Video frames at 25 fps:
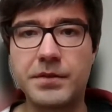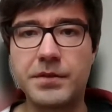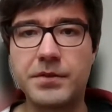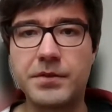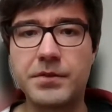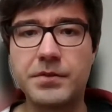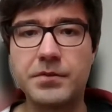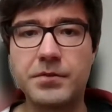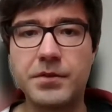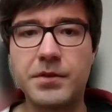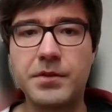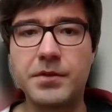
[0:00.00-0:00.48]

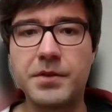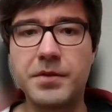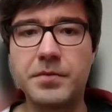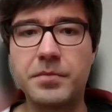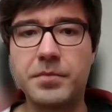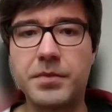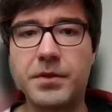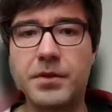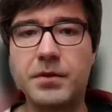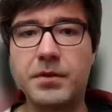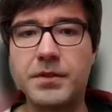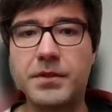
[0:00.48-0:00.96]
strong
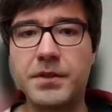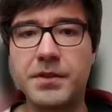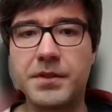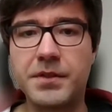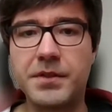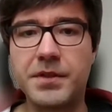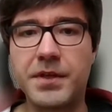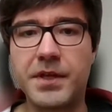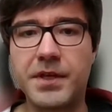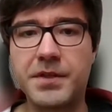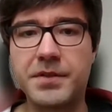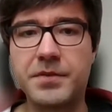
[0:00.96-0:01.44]
in Poland
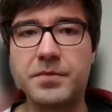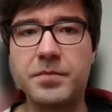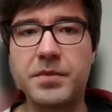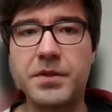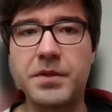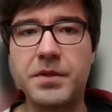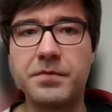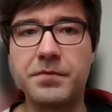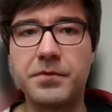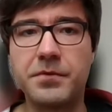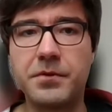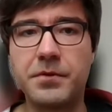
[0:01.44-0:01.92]
and has
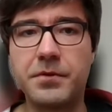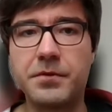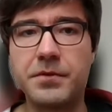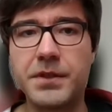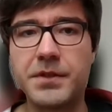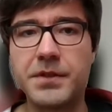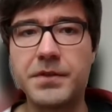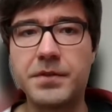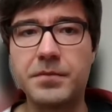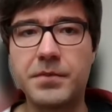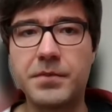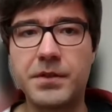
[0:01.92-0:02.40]
been for
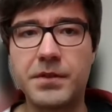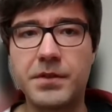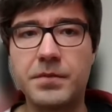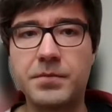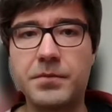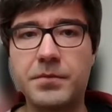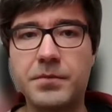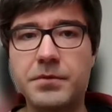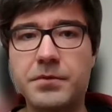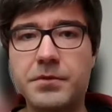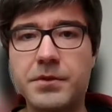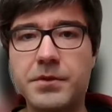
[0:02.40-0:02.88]
quite some
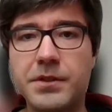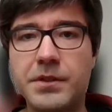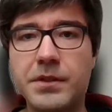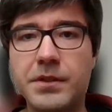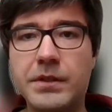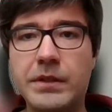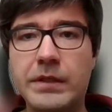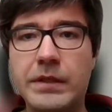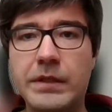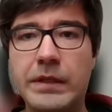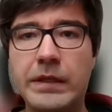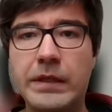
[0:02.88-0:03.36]
time
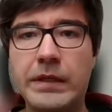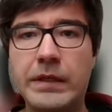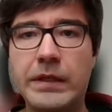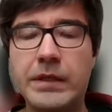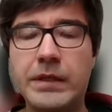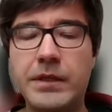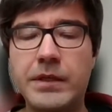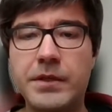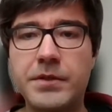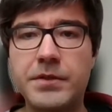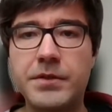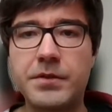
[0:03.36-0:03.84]
already.
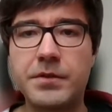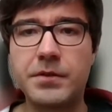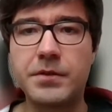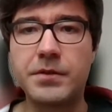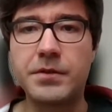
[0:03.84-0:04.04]
So